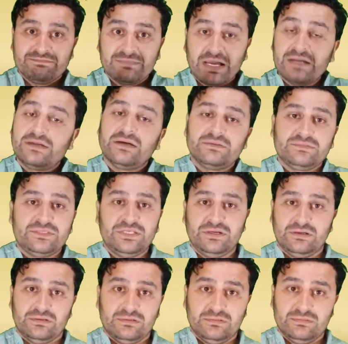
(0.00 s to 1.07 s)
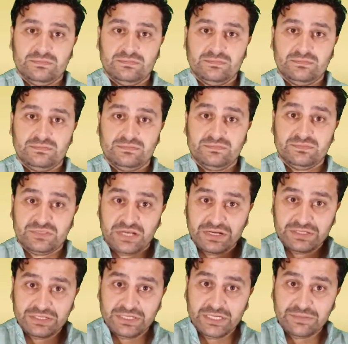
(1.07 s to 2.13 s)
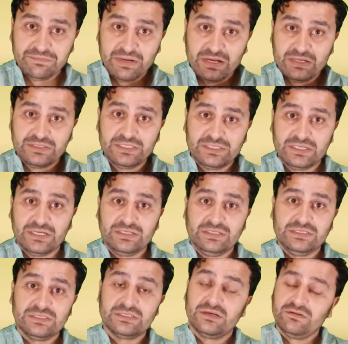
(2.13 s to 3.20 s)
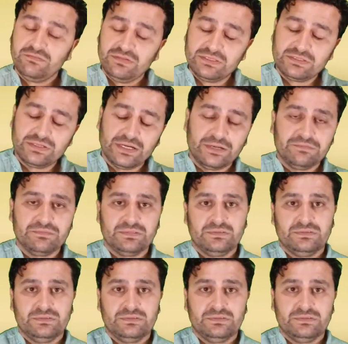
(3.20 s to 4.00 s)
and a chair, threatening male detainees with rape,